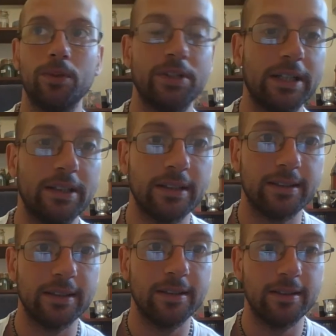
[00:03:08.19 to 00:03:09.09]
did
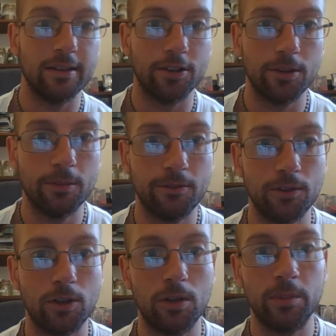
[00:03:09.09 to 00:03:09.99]
exist in some
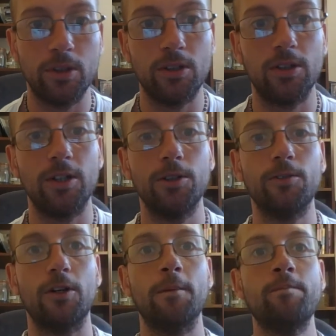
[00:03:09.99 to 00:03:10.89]
form or
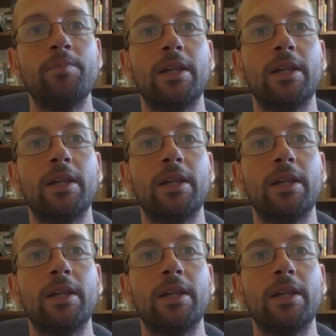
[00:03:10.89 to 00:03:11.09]
another.